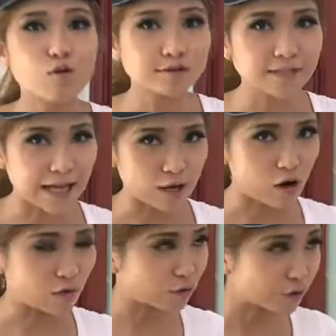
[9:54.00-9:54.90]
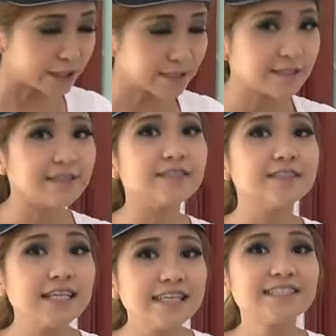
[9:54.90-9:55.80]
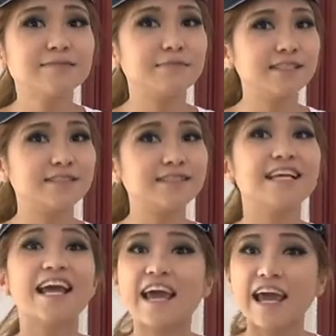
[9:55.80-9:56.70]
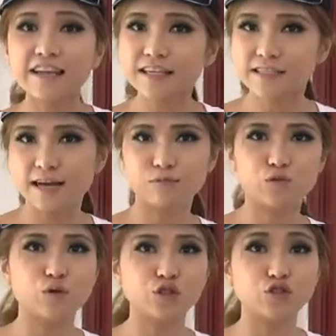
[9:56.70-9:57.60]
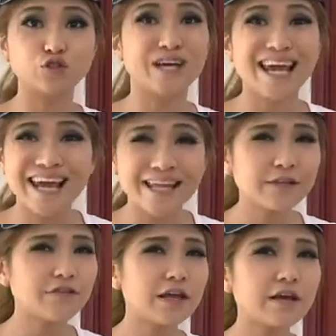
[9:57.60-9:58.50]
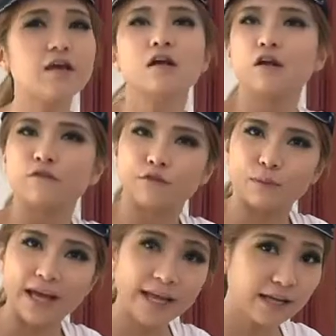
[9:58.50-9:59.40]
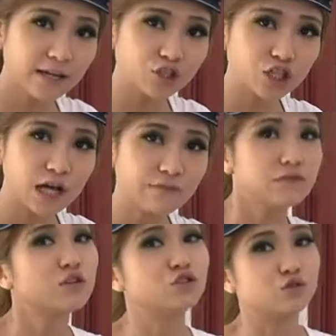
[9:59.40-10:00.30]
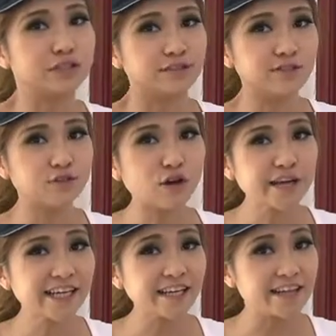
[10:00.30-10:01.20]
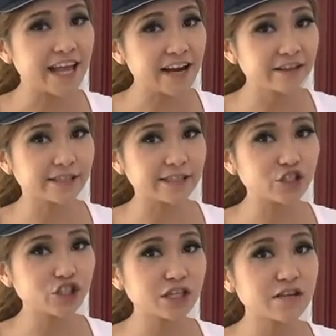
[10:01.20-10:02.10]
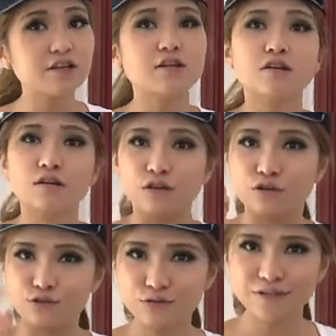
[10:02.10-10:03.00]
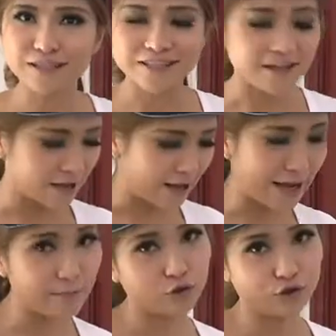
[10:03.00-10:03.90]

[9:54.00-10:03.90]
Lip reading: walls are concrete, this means anytime you want to do anything from hanging a shelf to installing an air conditioner, you need a hammer